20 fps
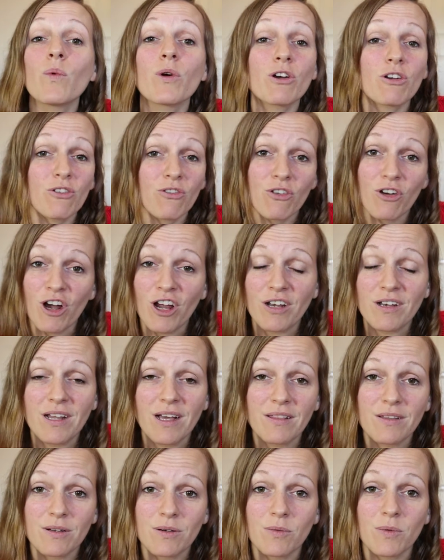work for
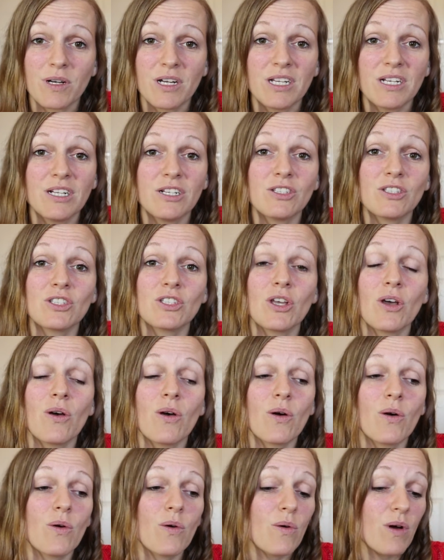another one
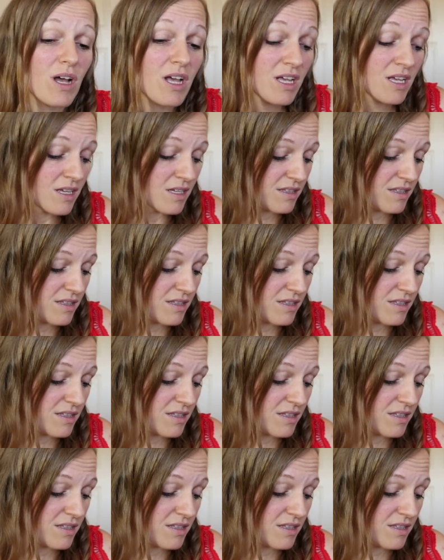so